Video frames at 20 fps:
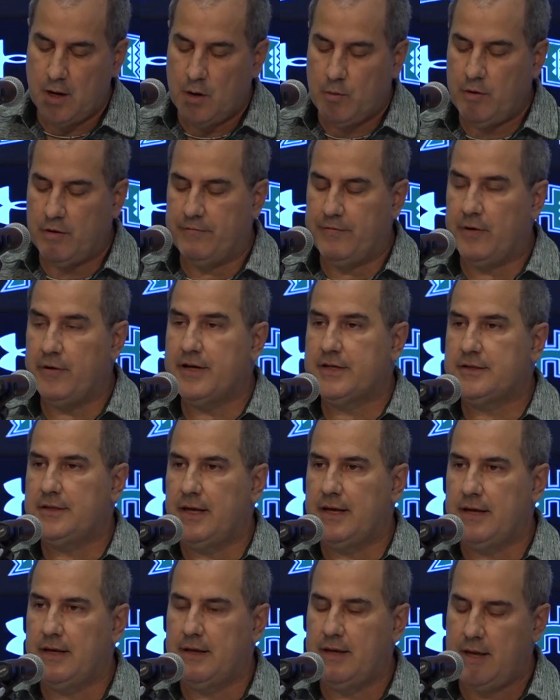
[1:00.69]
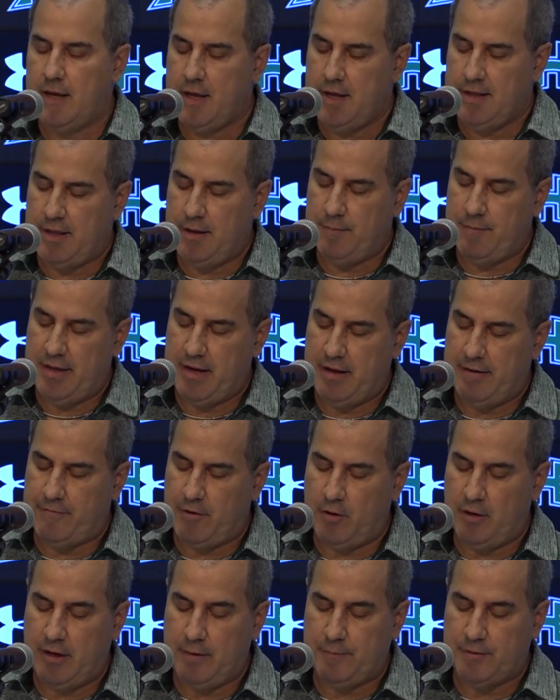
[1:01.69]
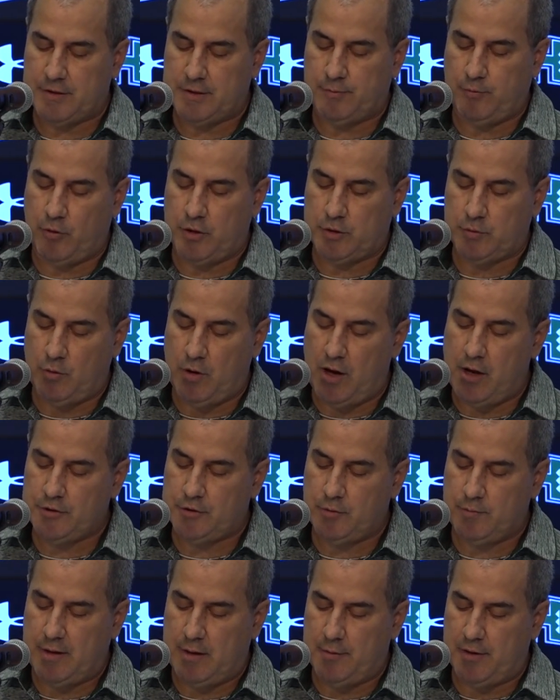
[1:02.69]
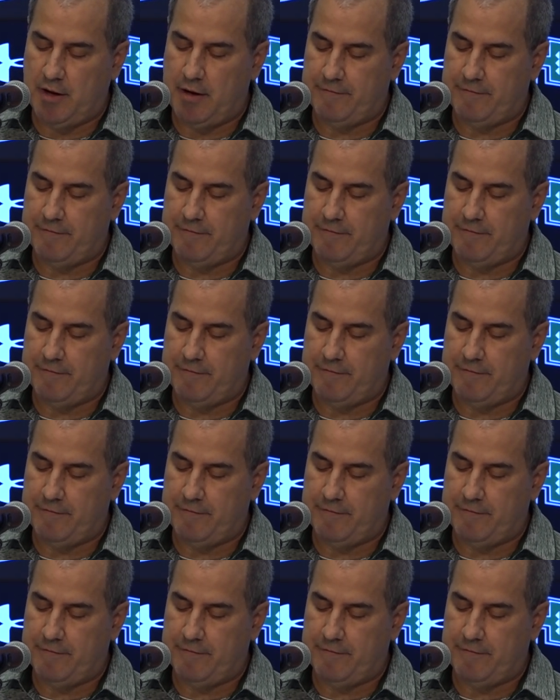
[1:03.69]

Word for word: We are very excited that many of our Olympic sports will also be able to